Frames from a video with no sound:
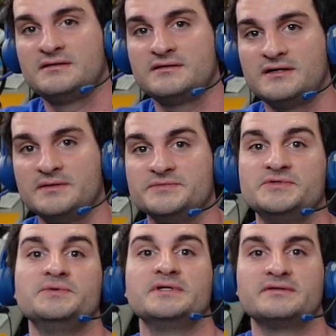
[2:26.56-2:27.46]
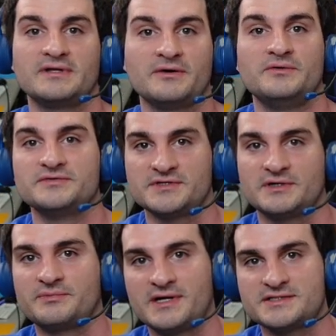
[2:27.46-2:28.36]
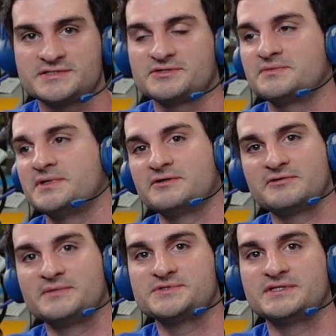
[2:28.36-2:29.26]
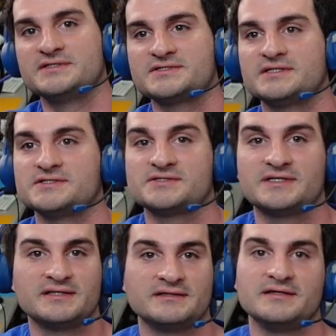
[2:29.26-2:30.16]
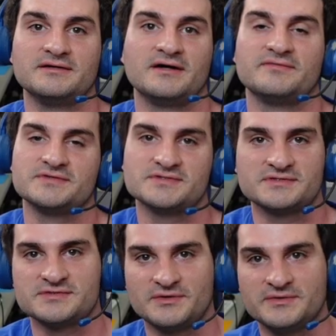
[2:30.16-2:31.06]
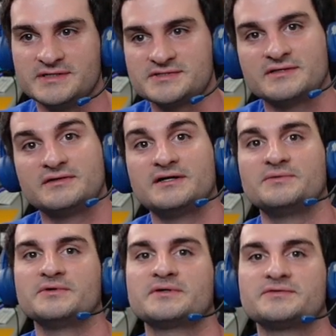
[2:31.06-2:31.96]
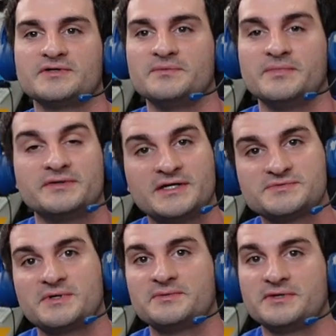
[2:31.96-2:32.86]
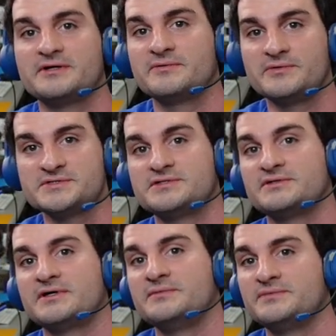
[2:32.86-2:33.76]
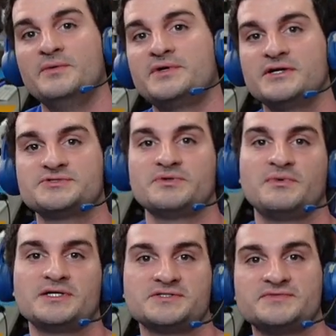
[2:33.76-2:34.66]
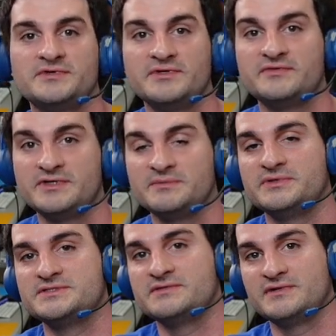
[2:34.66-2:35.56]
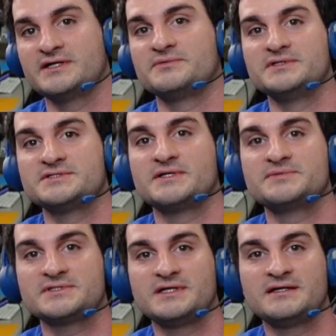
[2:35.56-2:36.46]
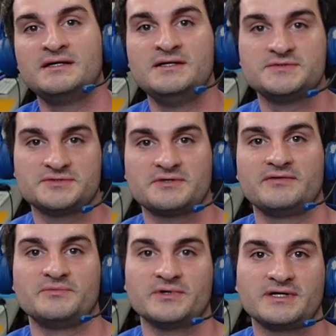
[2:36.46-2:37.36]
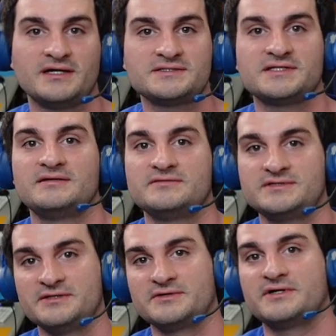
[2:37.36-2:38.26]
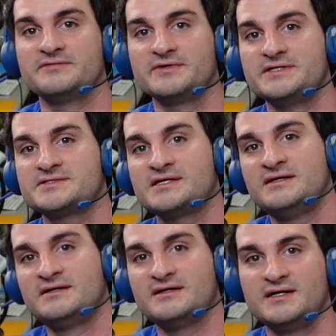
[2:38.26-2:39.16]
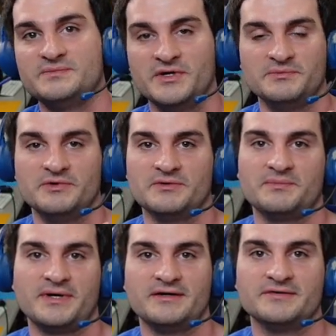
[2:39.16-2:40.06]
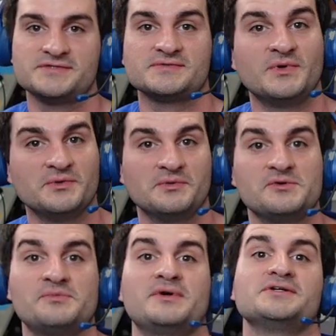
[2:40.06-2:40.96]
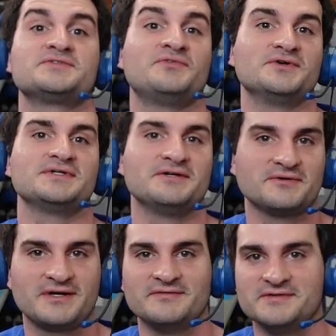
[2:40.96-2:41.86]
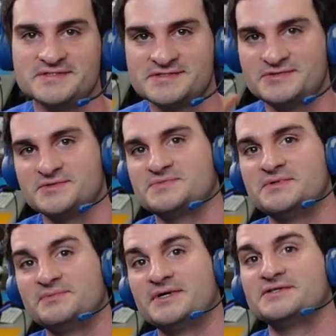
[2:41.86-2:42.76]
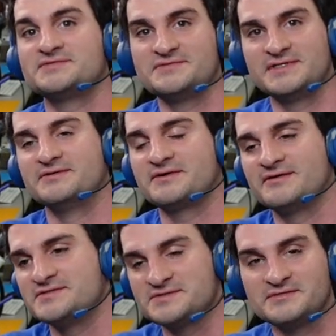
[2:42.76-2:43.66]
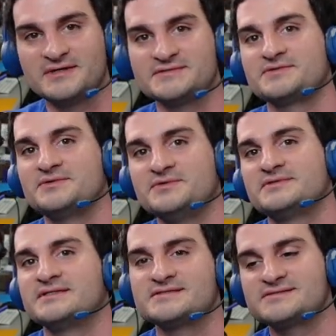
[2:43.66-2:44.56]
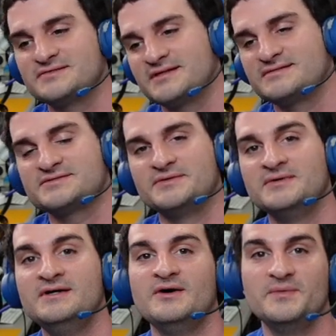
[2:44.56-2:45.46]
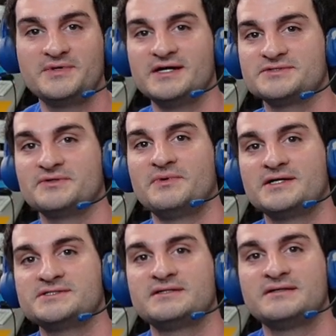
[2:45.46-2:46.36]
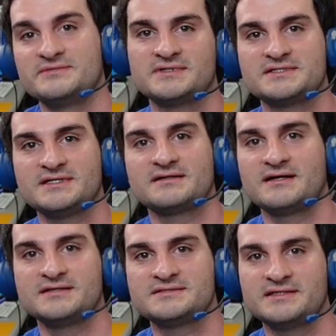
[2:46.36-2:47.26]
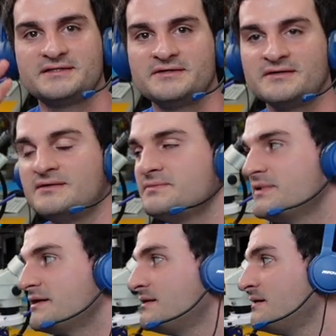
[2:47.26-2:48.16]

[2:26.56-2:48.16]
Um, doing that whole entire process, there can be encryptions and just getting the data off is, is always a lot of work. So, but that's why we're here. We're always here to help. Hope you guys enjoyed watching this video. If you did, please leave a like. It really just helps a lot. Subscribe for more content, data recoveries, uh, motherboard repairs, motherboard repairs for data recoveries, USB repairs for data recoveries, do lots of cool things. So that. So hope you guys are watching. Thanks a lot, guys. Take care. Bye.